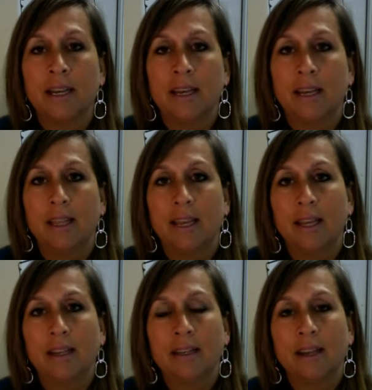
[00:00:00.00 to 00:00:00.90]
And
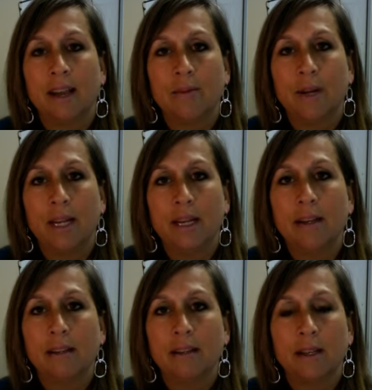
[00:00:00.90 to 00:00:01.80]
then I read
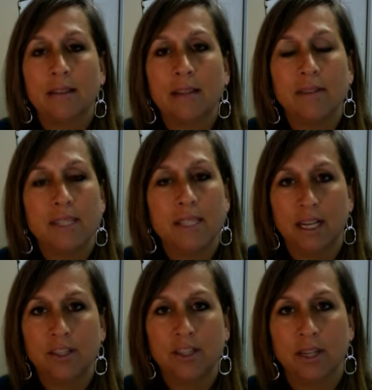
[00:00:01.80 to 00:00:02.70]
the
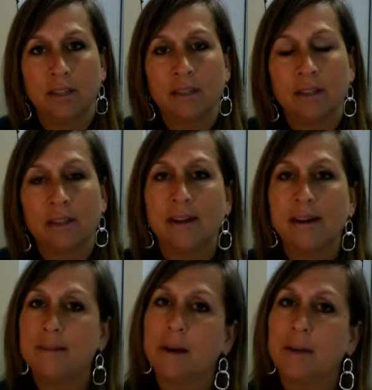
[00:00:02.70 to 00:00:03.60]
devastation
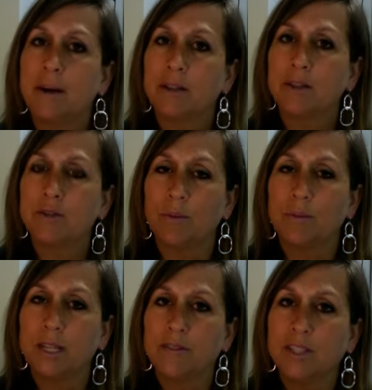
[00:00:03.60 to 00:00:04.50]
um, about the storms
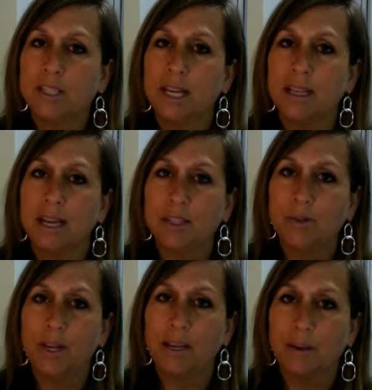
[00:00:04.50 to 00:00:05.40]
that have just hit last
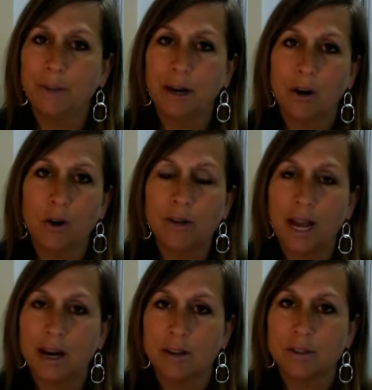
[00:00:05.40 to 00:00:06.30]
week. I mean, our own
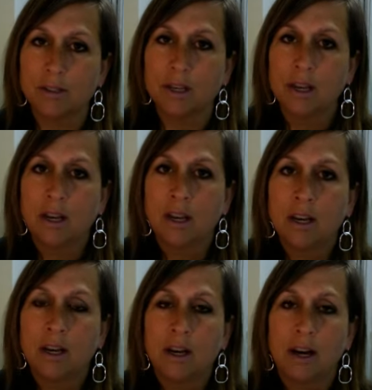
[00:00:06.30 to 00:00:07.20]
house
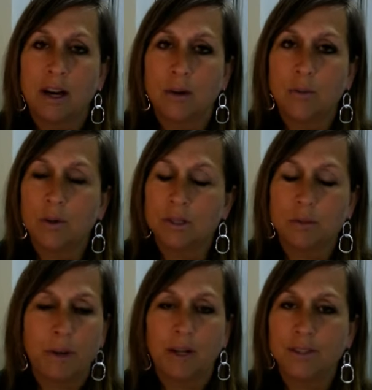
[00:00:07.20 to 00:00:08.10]
uh, was
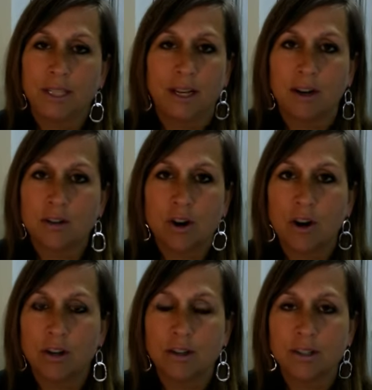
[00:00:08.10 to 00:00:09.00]
pelted in our
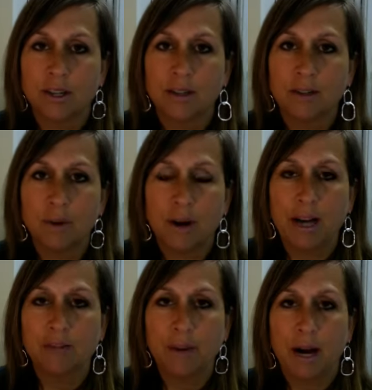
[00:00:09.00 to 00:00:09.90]
cars, and we were
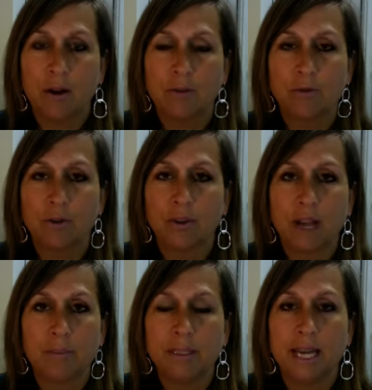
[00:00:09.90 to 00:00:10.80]
out of power for a
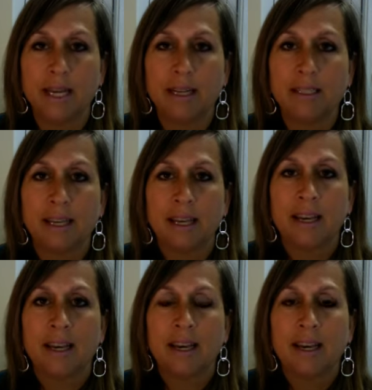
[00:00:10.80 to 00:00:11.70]
couple of days.
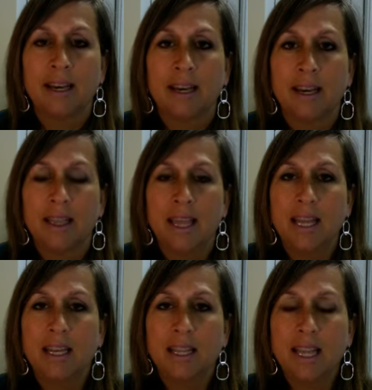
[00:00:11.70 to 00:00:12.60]
And
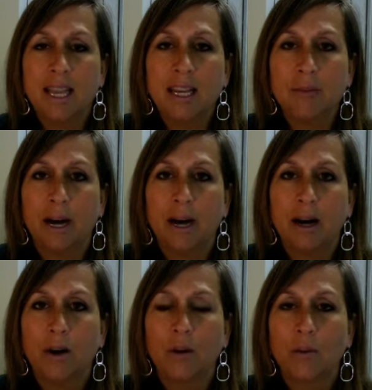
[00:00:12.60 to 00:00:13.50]
then thinking
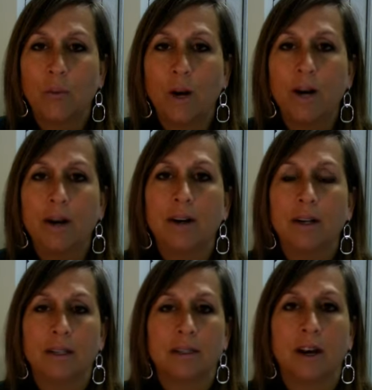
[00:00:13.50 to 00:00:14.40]
about where
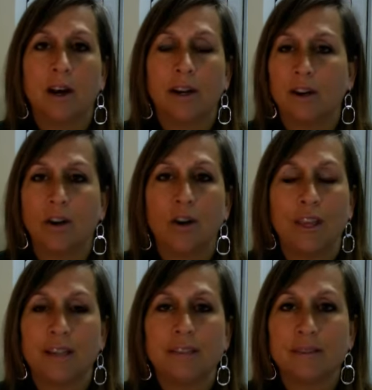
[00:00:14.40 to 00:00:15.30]
is God in all
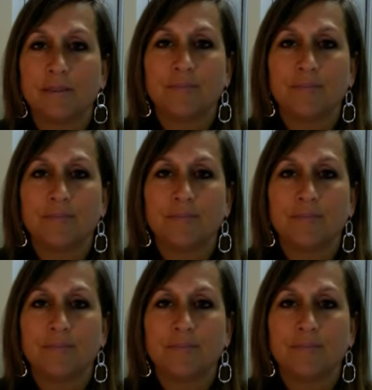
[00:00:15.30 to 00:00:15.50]
this?